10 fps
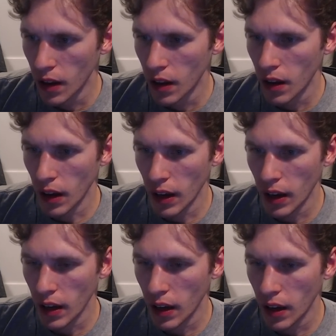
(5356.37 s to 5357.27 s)

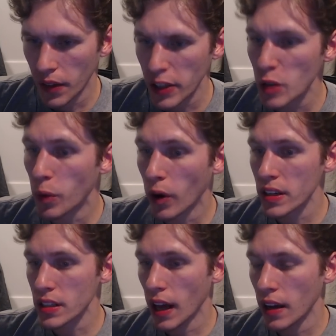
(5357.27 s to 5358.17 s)
Uh, thank you,
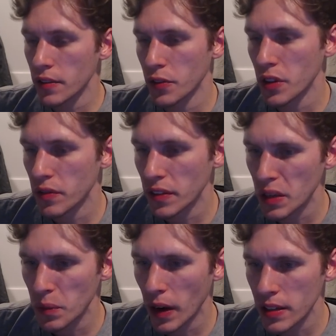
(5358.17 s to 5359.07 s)
Borislav, for the 15
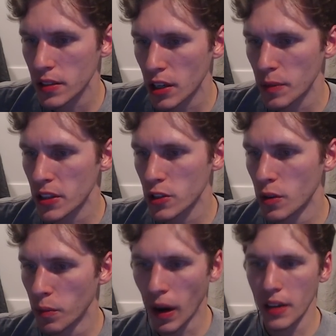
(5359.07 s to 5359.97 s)
bucks. German, this is your
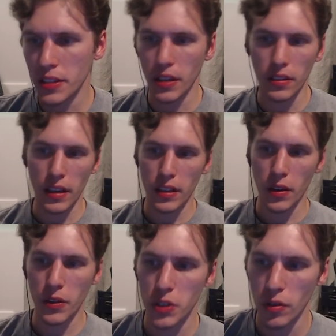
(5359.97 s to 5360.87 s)
boss here letting you know
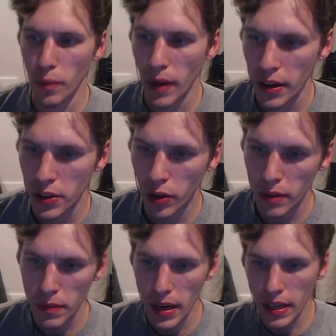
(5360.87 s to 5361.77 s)
that you have a mandatory
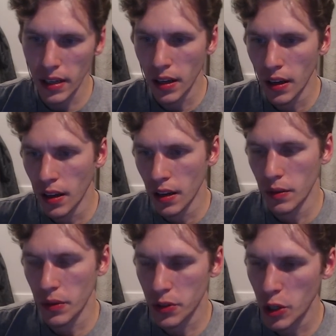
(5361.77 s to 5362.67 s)
meeting
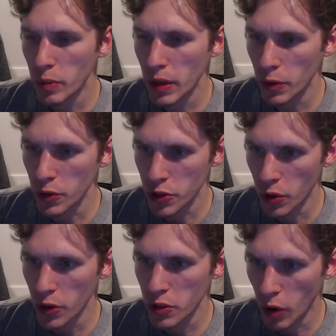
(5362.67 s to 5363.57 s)
with two people,
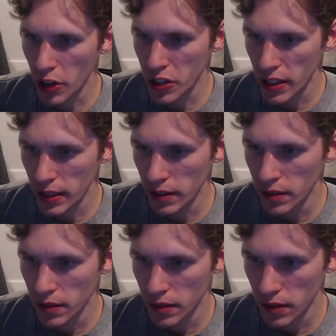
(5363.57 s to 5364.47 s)
George Washington
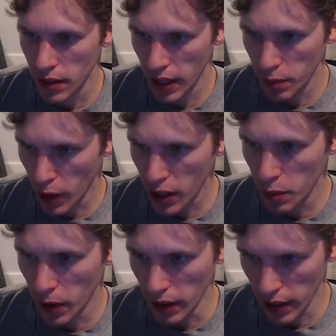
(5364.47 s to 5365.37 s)
and Burger
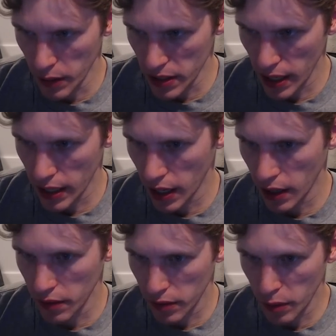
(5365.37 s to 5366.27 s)
Boy. Anyways, take
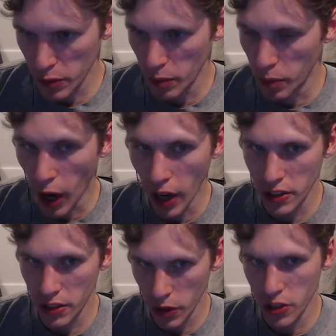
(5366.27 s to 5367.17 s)
care from your boss,
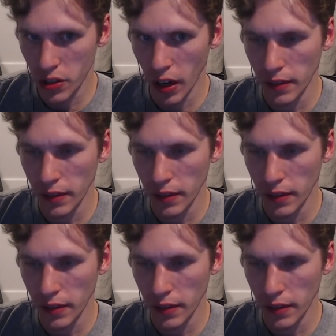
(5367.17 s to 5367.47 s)
Twitch chat.